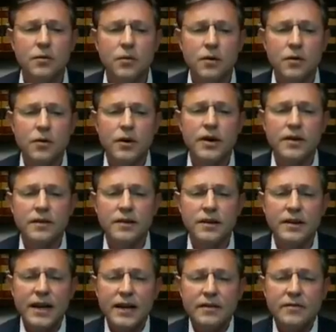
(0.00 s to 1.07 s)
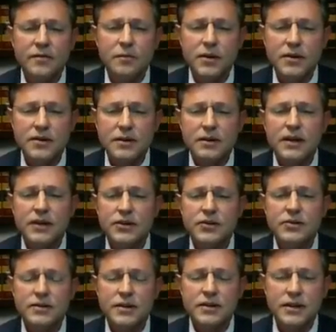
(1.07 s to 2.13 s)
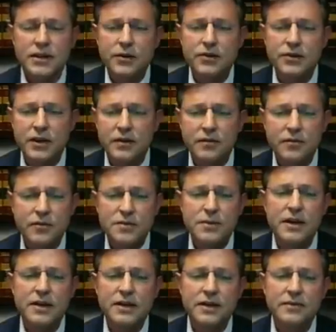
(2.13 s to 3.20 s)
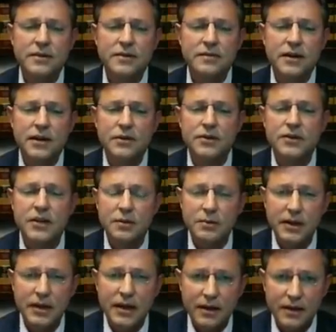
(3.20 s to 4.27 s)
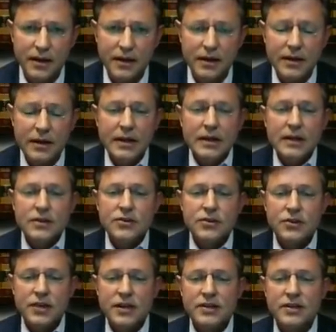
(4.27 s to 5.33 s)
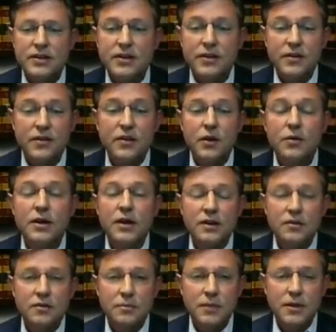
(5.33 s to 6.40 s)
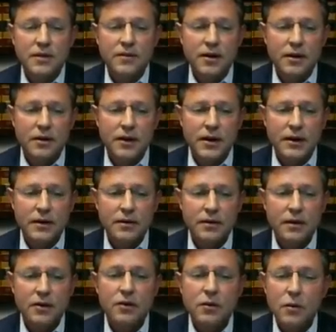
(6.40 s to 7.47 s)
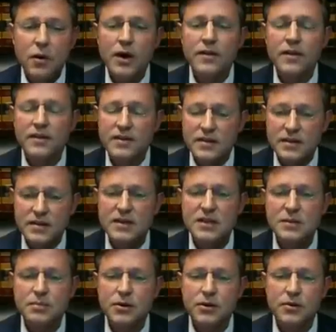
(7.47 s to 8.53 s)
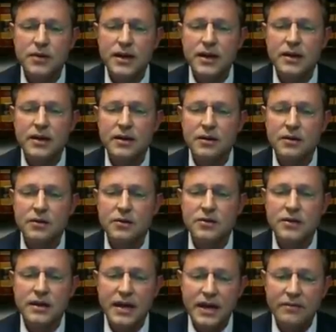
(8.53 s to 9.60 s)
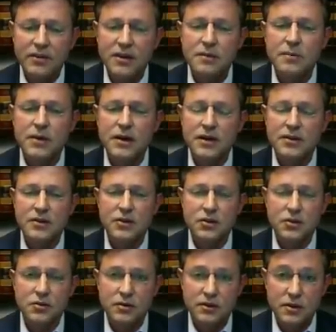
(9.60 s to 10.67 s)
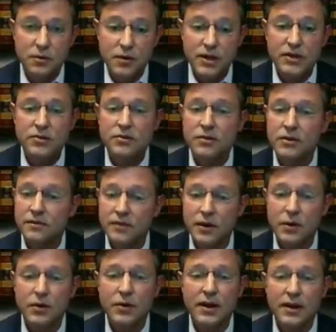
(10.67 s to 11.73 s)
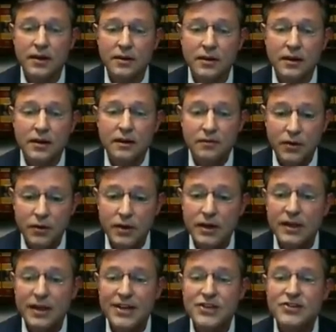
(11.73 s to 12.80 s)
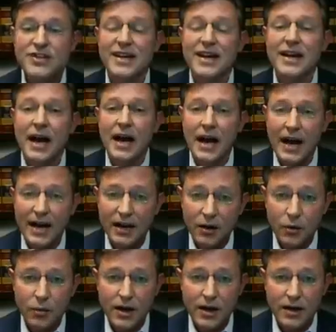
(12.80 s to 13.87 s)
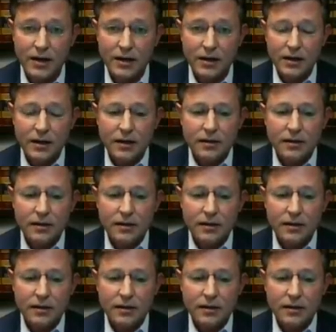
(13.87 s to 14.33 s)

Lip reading: real quick, the data from recent elections and the DOJ enforcement activity following Shelby County suggests that there is no need to amend the VRA. Are you aware that the Census Bureau data concludes that African Americans in Georgia register to vote and vote in elections at a higher rate